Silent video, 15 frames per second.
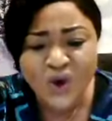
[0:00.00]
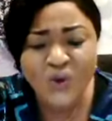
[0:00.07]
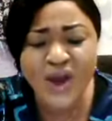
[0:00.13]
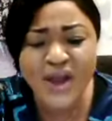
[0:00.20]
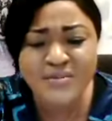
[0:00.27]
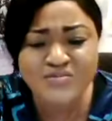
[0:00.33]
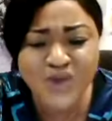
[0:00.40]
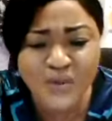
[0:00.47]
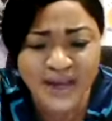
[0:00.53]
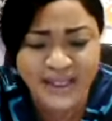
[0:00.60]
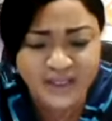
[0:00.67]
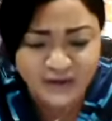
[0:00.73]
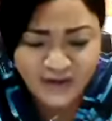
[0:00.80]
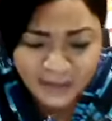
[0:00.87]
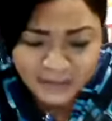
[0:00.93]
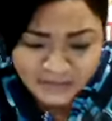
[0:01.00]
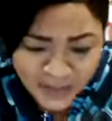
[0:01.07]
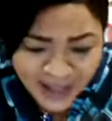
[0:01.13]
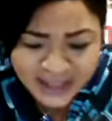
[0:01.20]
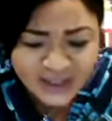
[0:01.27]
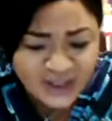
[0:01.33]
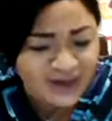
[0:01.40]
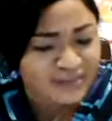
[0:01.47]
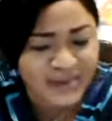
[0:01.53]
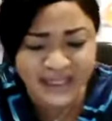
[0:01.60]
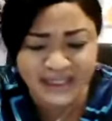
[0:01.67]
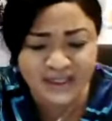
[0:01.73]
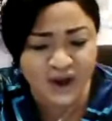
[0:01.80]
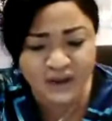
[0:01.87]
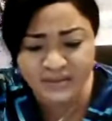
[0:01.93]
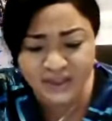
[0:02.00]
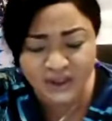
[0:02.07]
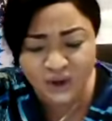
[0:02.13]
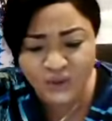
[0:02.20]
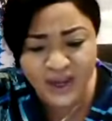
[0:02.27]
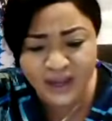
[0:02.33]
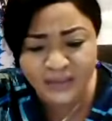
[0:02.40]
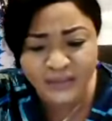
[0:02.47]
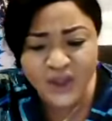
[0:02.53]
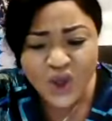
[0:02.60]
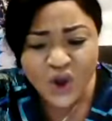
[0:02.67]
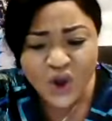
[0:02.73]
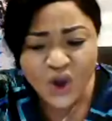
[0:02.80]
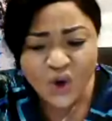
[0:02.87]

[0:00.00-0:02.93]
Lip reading: when moments of abandonment comes your way,